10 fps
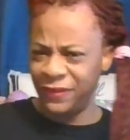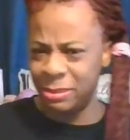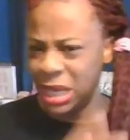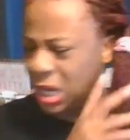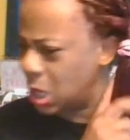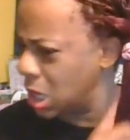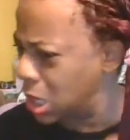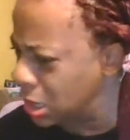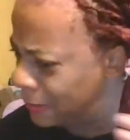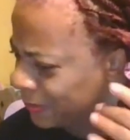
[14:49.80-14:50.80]
for me,
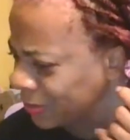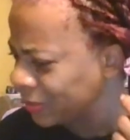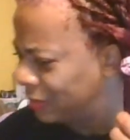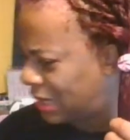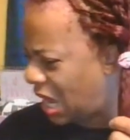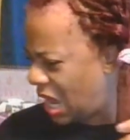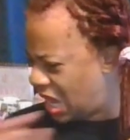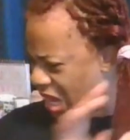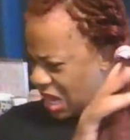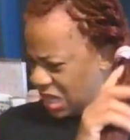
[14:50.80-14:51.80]
girl.
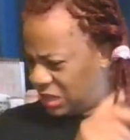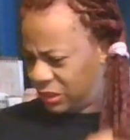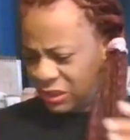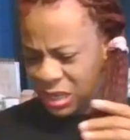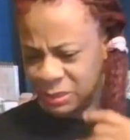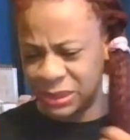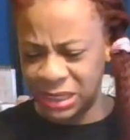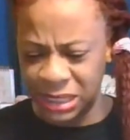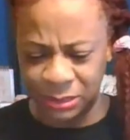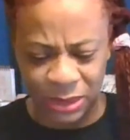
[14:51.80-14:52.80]
They was trying to
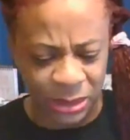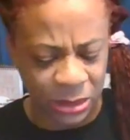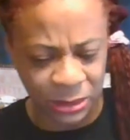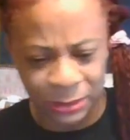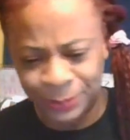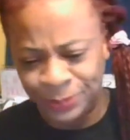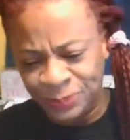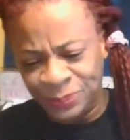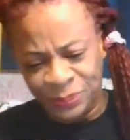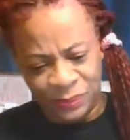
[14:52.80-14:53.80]
protect me, girl.
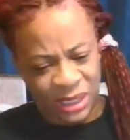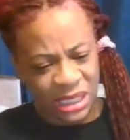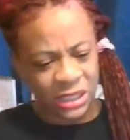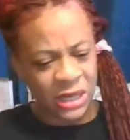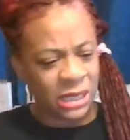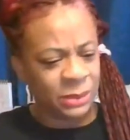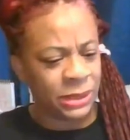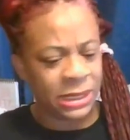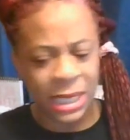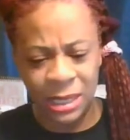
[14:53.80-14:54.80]
They're trying to
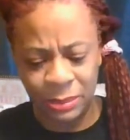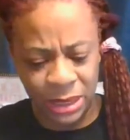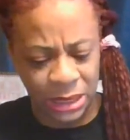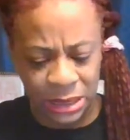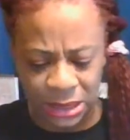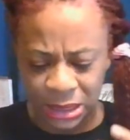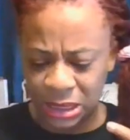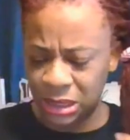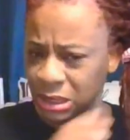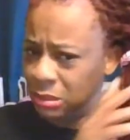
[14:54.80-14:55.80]
protect me,
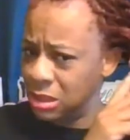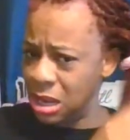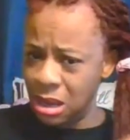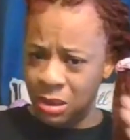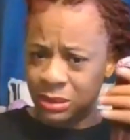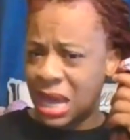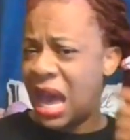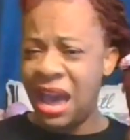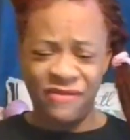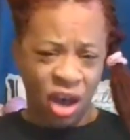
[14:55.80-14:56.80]
honey, because you know that
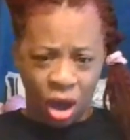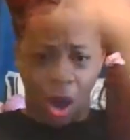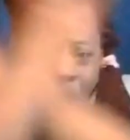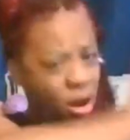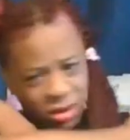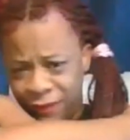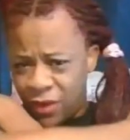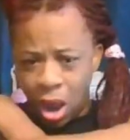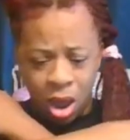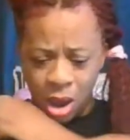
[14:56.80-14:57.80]
I have the hand
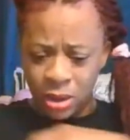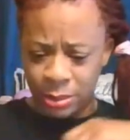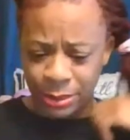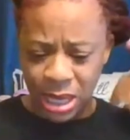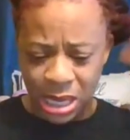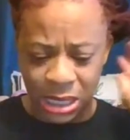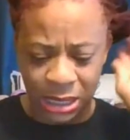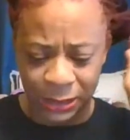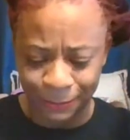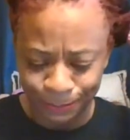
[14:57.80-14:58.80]
of God on me,
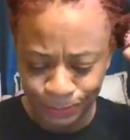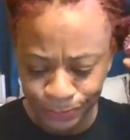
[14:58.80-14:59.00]
honey.